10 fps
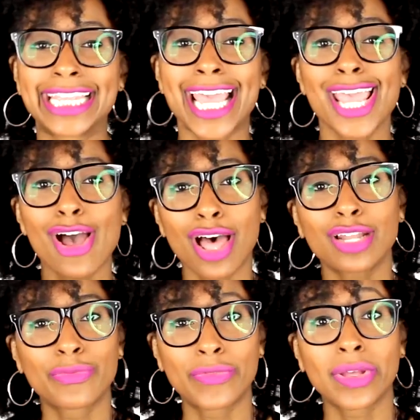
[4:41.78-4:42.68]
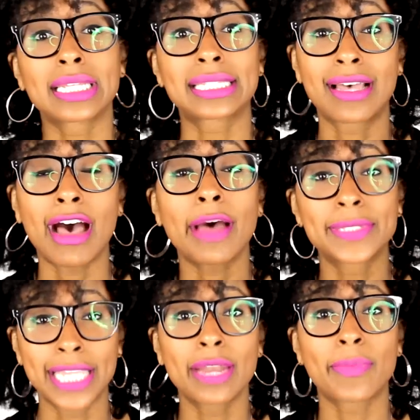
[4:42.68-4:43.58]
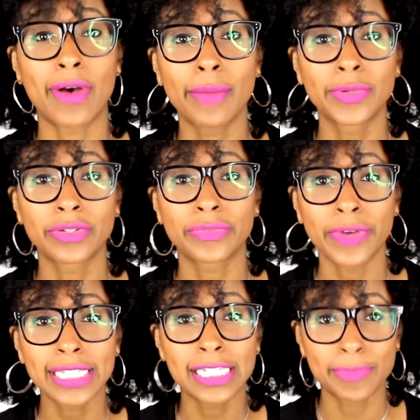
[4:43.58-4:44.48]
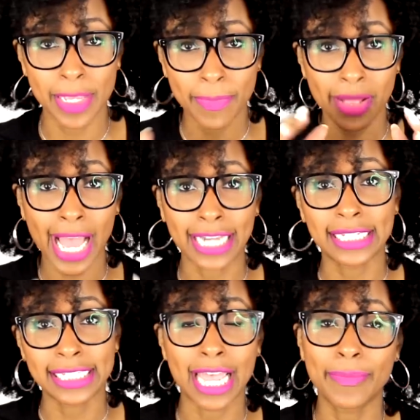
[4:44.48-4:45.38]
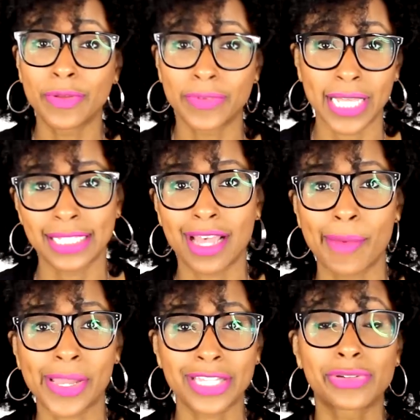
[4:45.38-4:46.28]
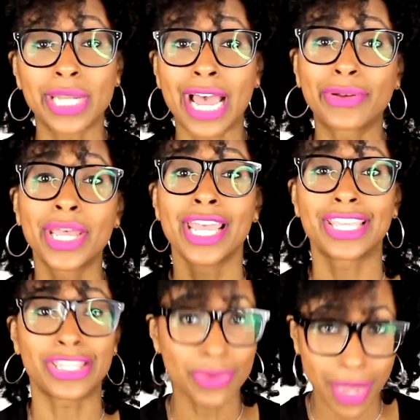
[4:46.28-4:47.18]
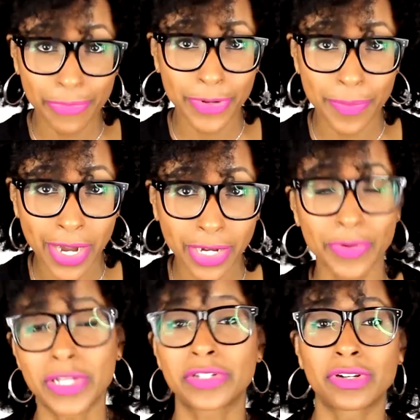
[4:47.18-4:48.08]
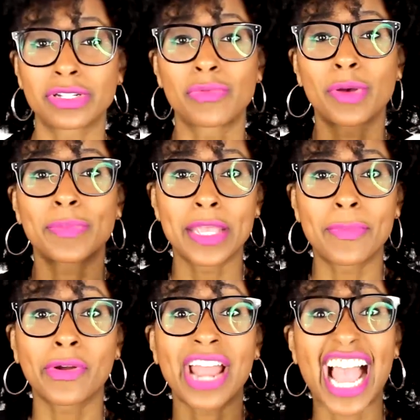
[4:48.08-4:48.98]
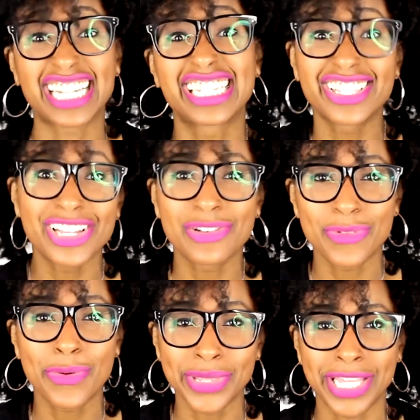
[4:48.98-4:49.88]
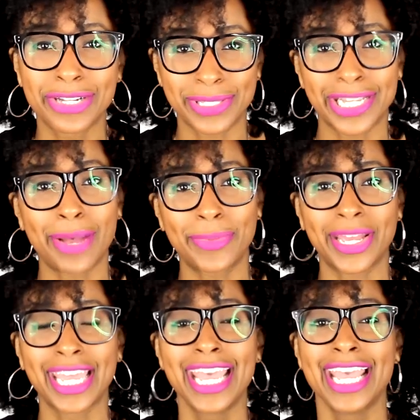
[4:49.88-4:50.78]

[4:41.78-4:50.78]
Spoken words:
they autofill the top 10 popular phrases people actually type in for that topic. So now you have free market research of what people are actually looking for within your topic.